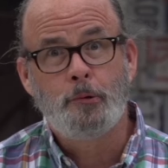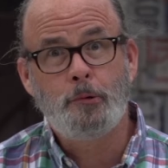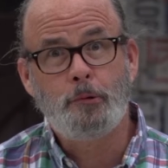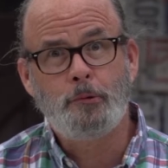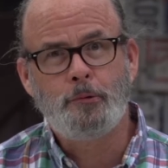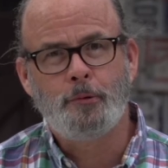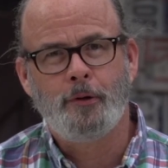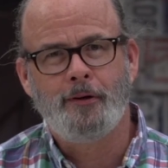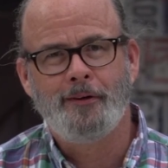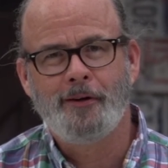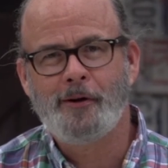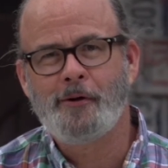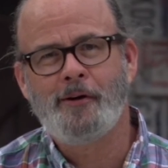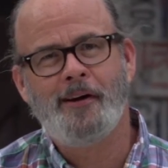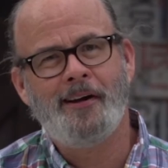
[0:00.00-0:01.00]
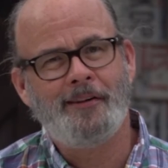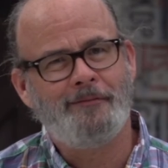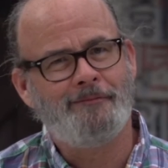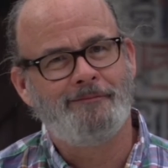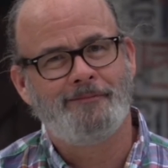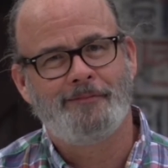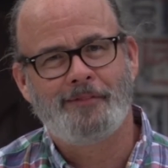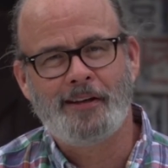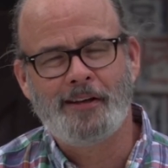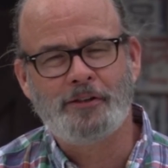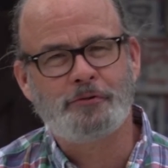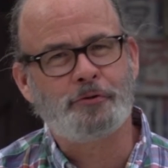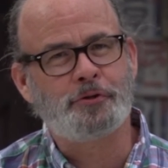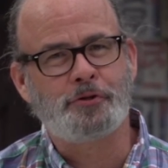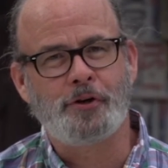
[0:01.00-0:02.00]
Whew. All right.
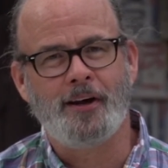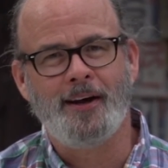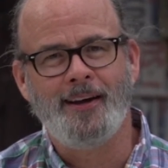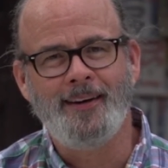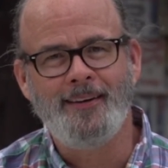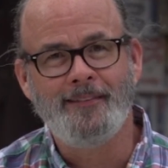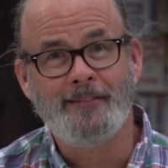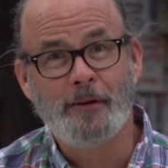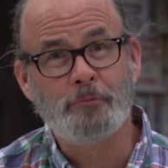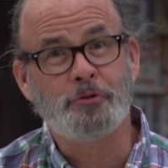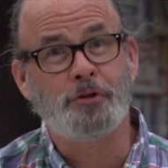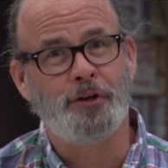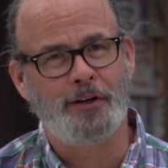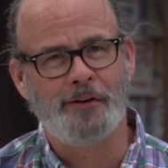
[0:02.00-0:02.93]
Thanks for trying. That was good